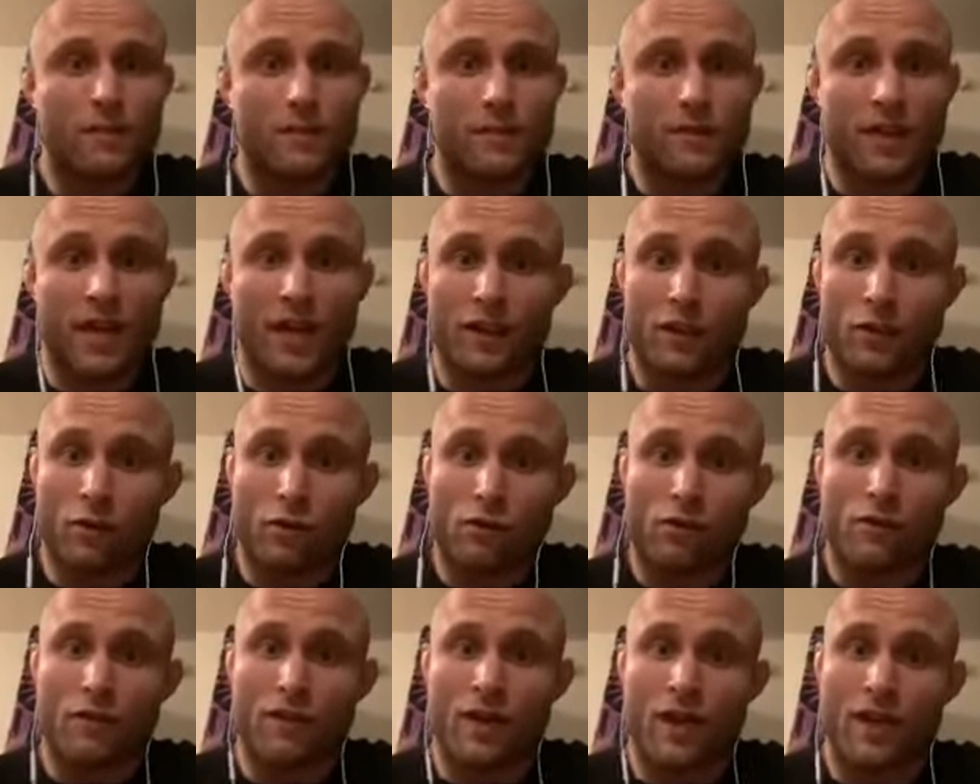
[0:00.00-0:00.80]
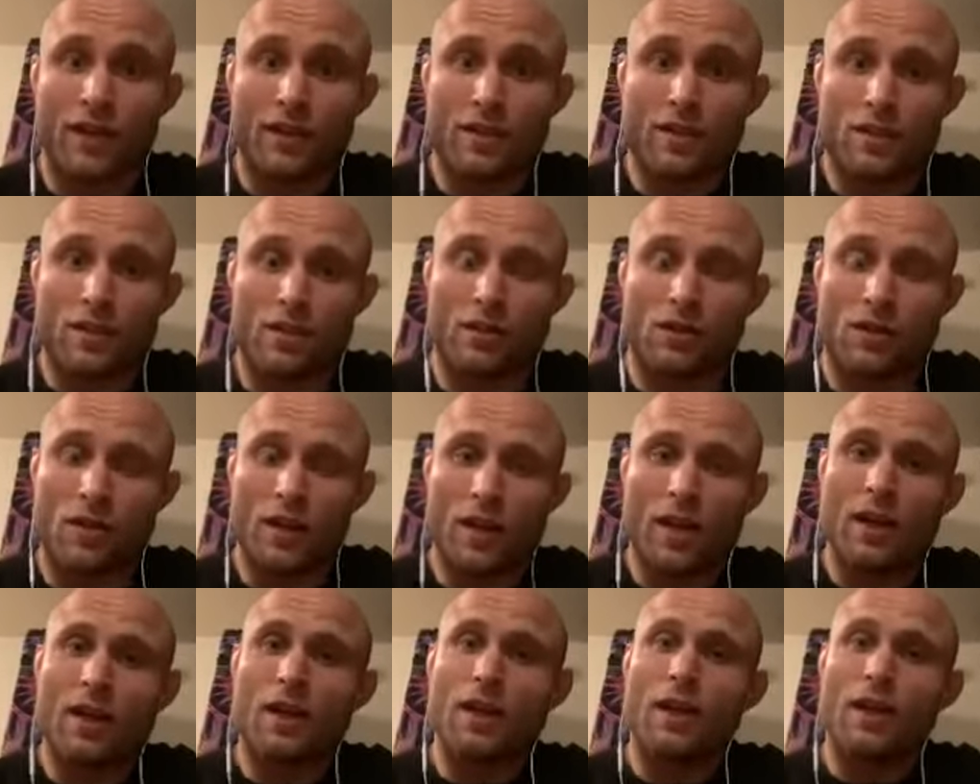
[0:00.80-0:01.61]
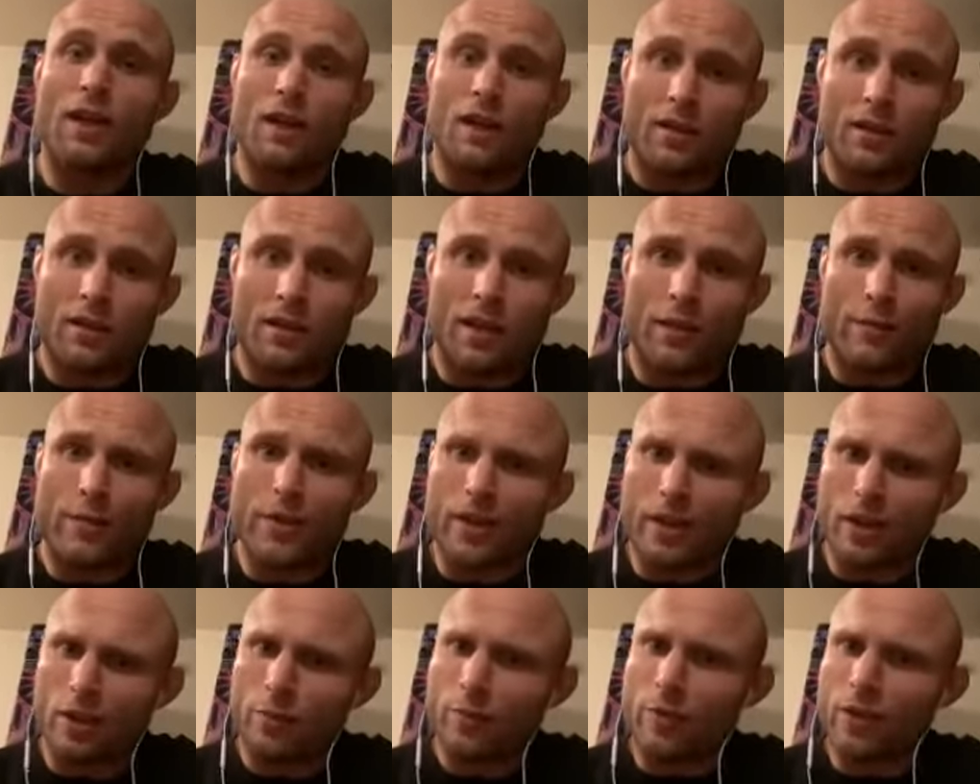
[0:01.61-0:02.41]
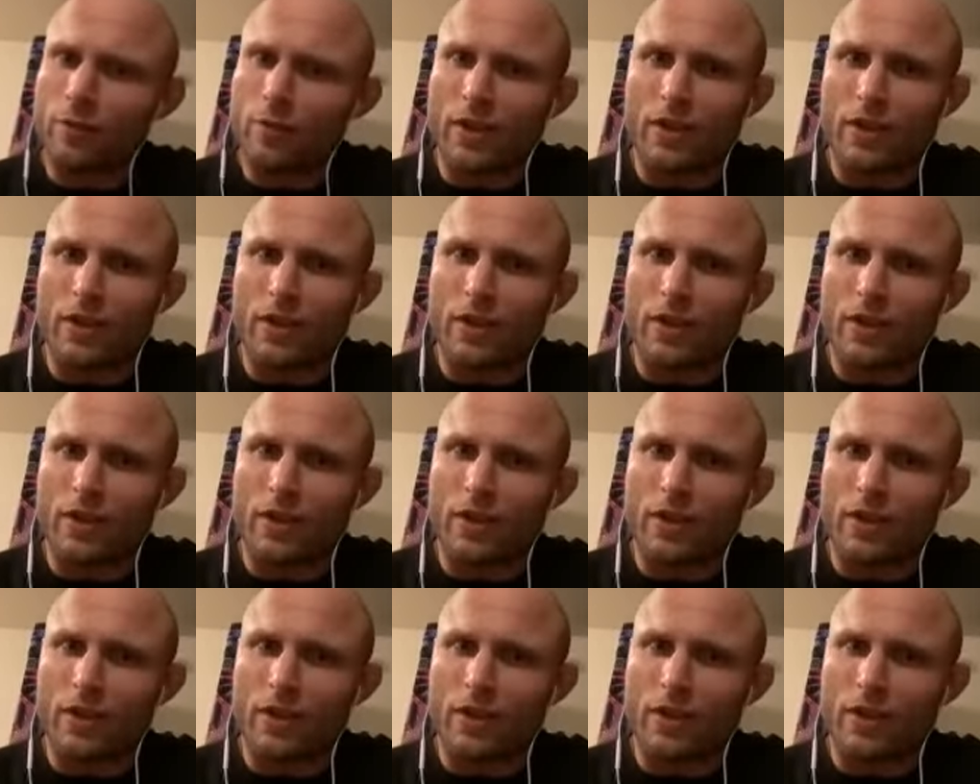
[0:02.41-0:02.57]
title fight. So they've been helping